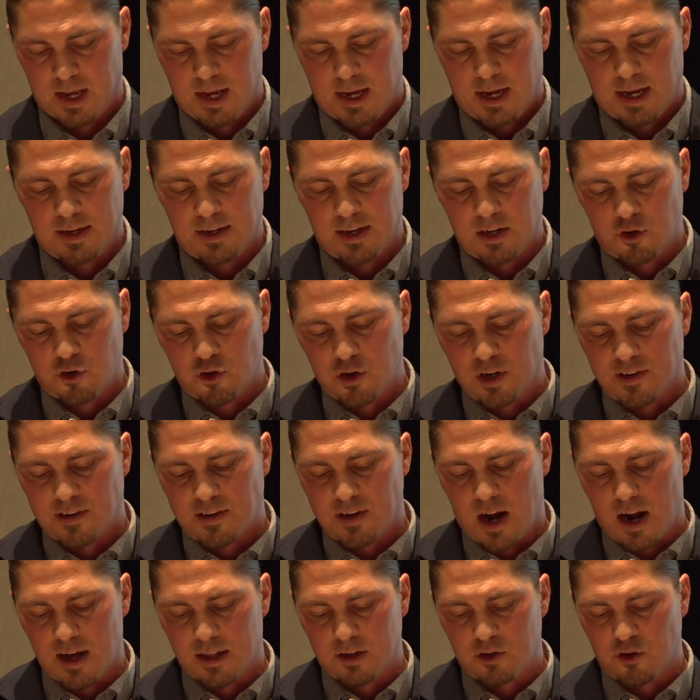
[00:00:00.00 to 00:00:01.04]
Indigenous
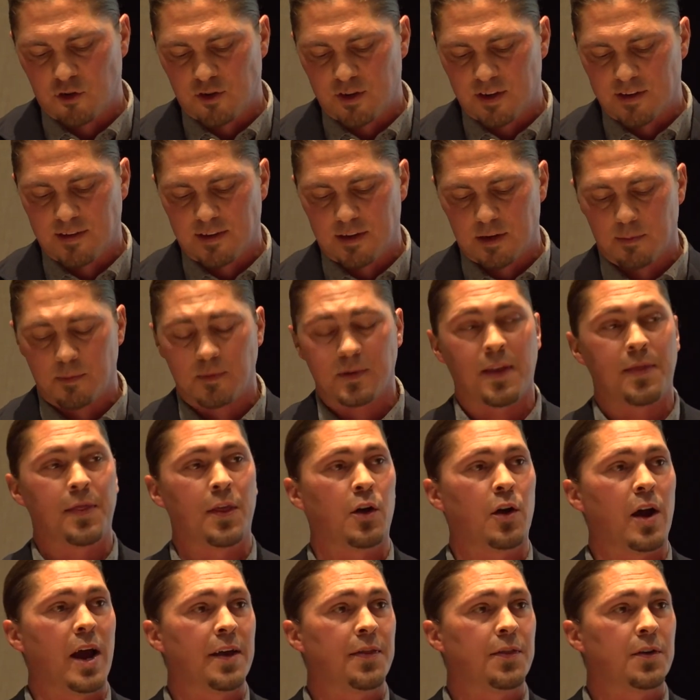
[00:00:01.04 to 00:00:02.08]
knowledge systems and
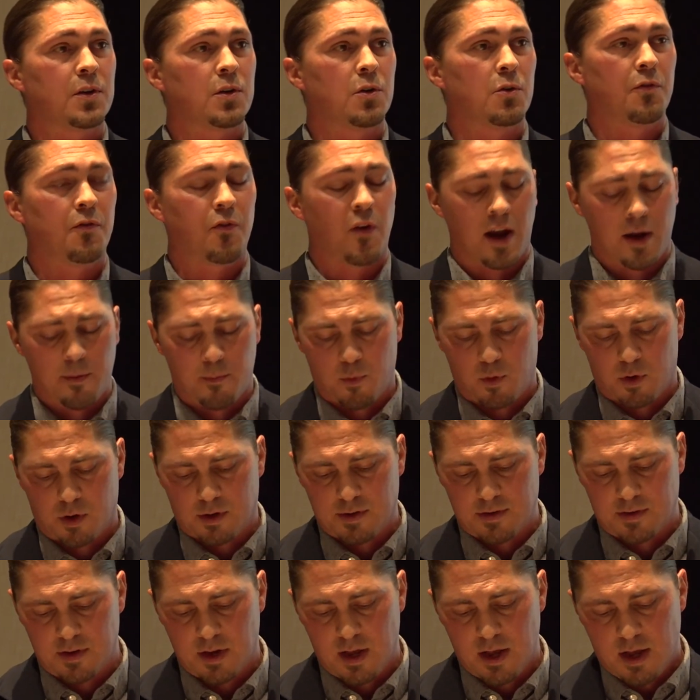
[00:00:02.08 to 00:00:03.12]
their ethical
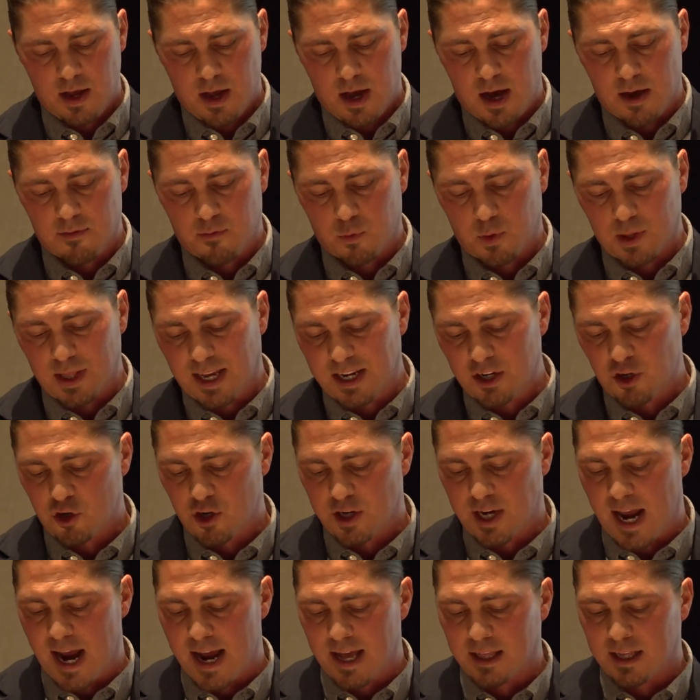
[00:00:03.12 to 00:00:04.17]
frameworks of
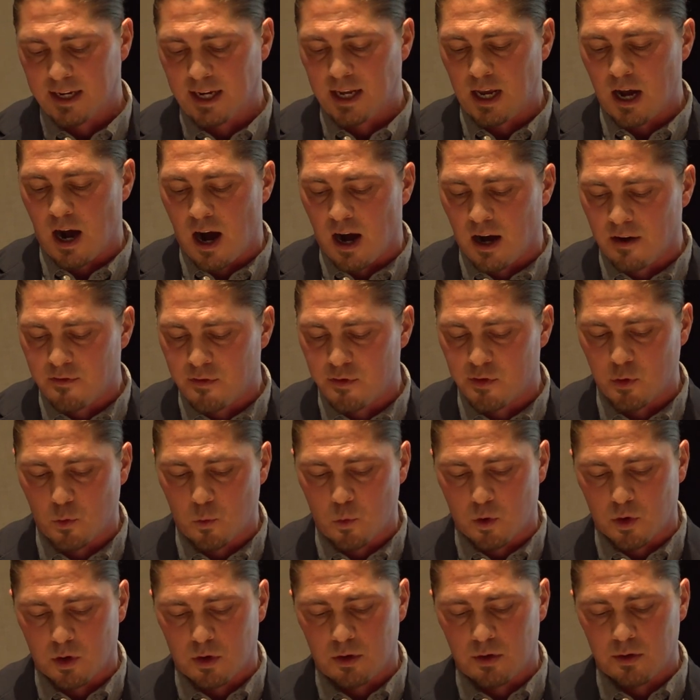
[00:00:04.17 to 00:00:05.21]
relationality offer the
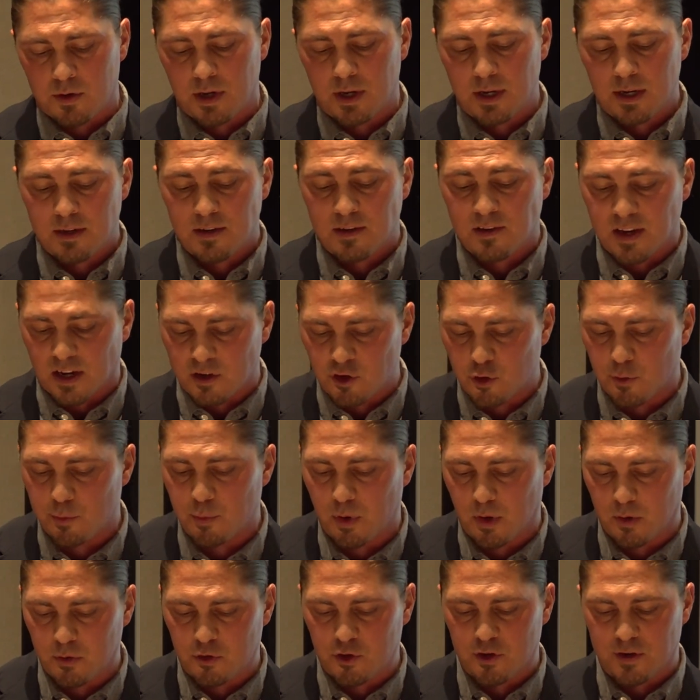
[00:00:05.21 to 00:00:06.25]
world such
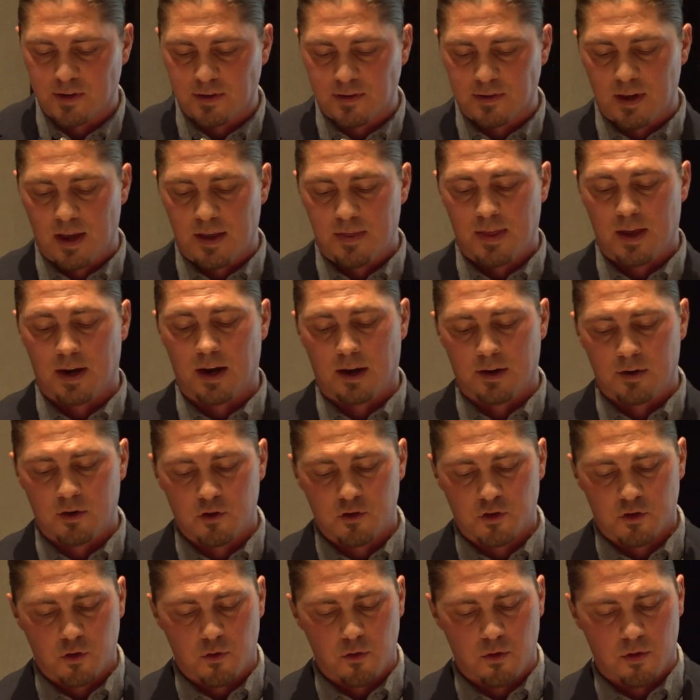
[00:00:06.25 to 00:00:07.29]
approaches that
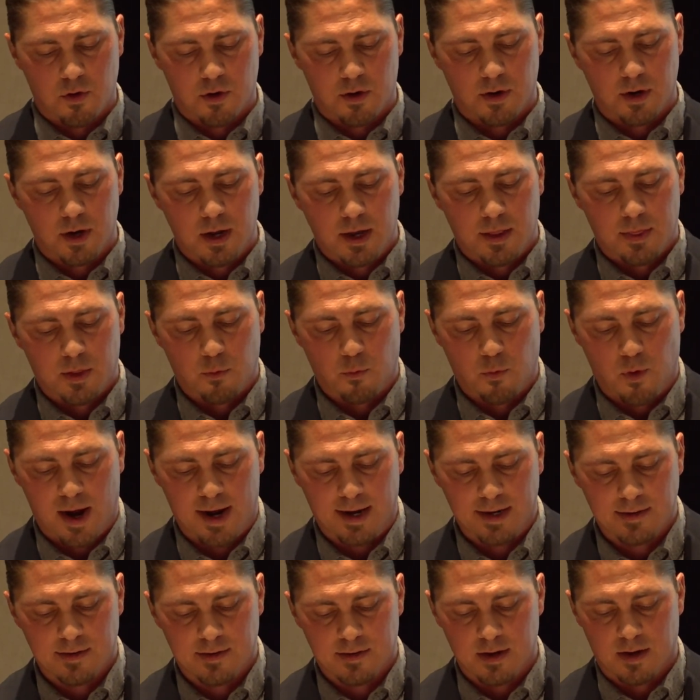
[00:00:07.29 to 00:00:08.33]
underscore the
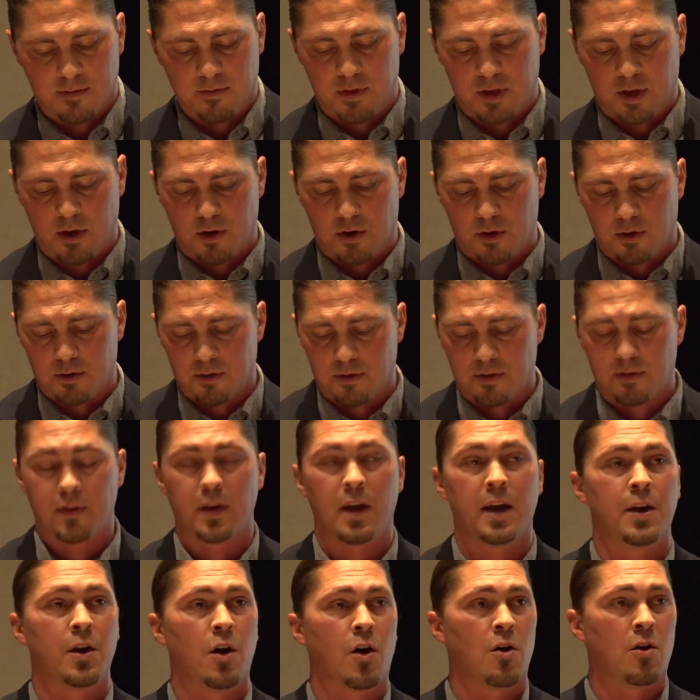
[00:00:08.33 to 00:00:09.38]
rights of the earth
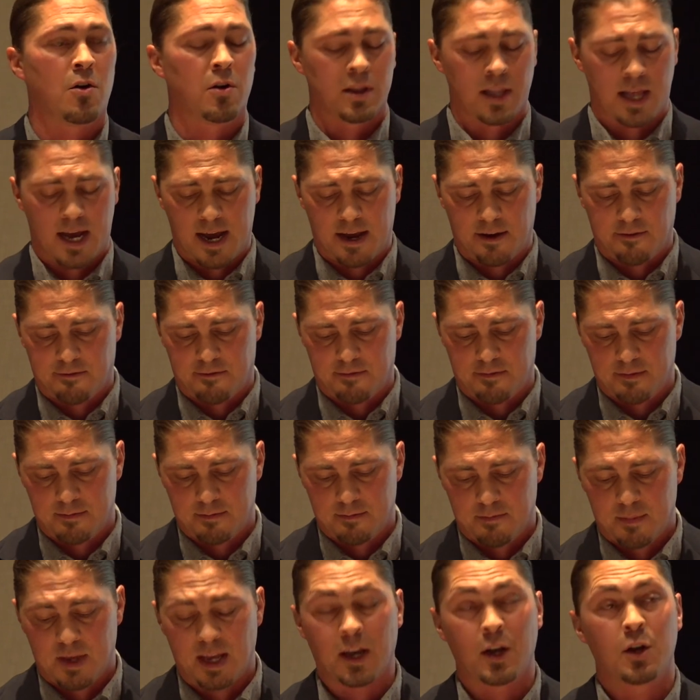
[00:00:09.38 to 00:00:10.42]
and all life,
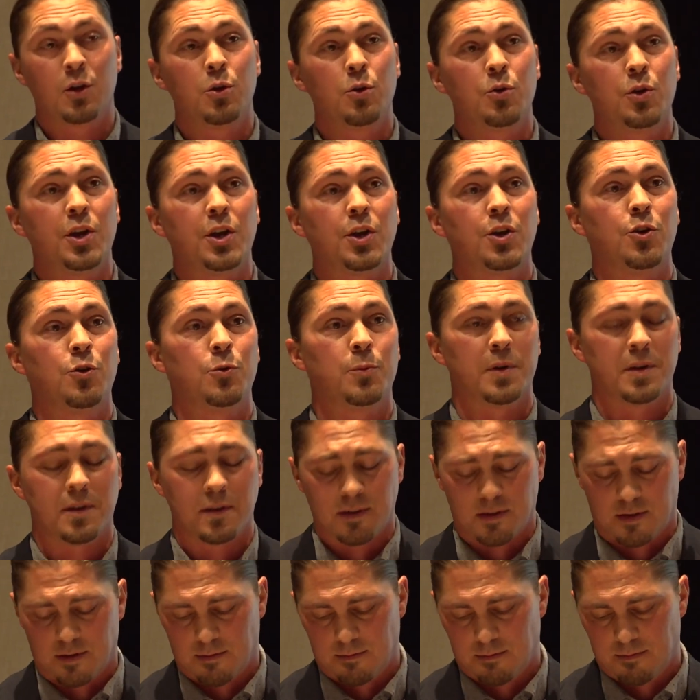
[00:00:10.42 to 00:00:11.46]
including
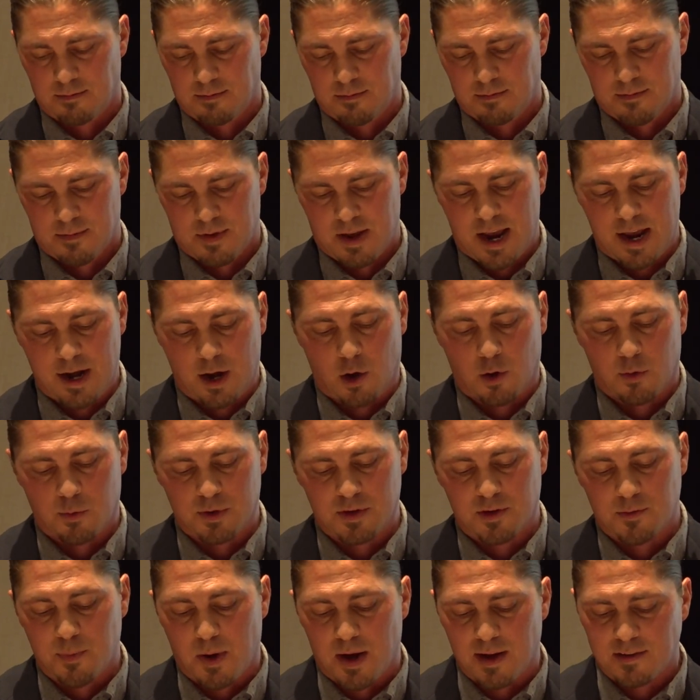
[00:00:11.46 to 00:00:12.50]
humans, and our
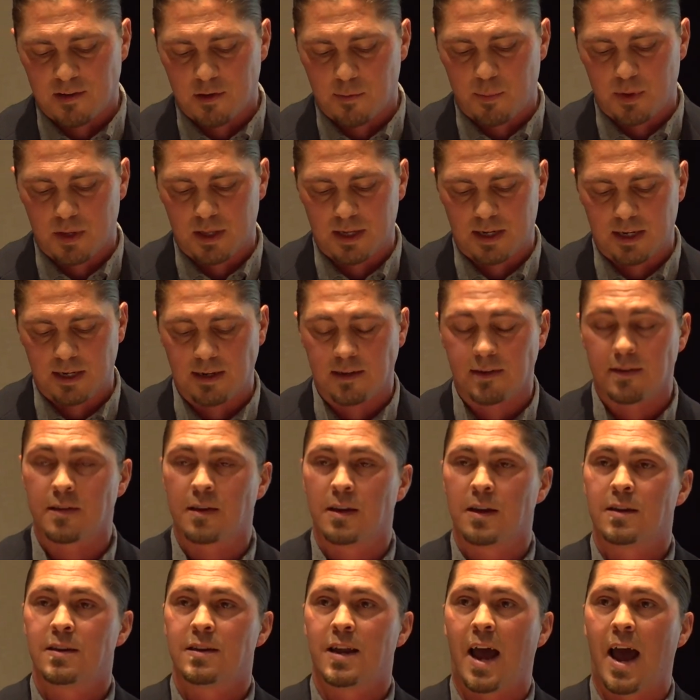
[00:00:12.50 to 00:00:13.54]
responsibilities
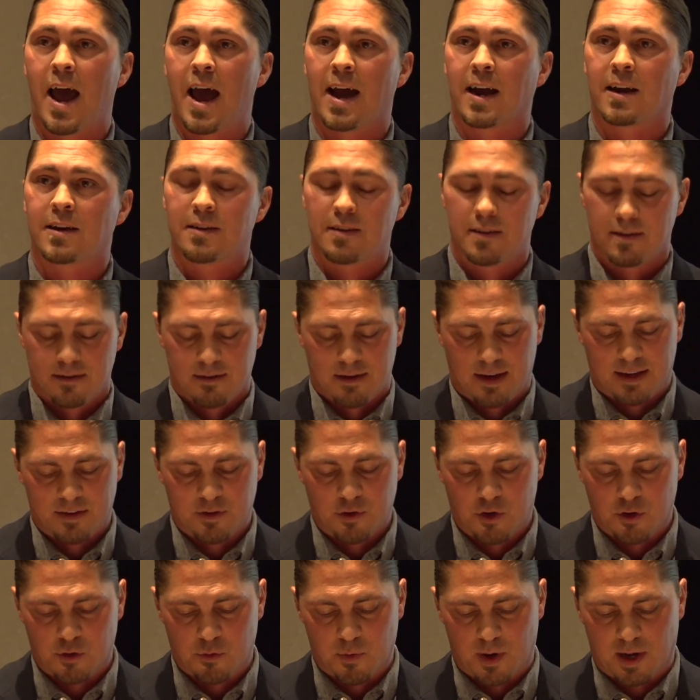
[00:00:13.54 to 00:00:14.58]
to act as
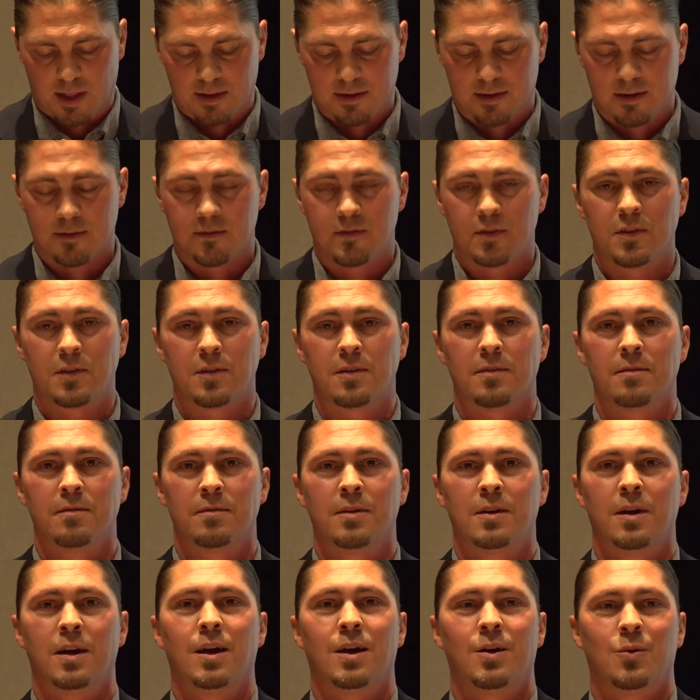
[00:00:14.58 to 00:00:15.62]
good relatives.
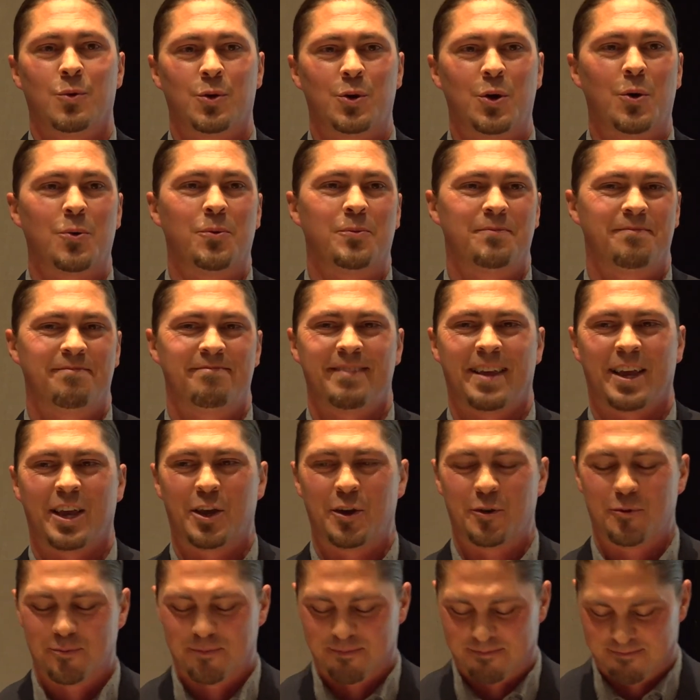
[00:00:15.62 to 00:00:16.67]
Wodo, thank you.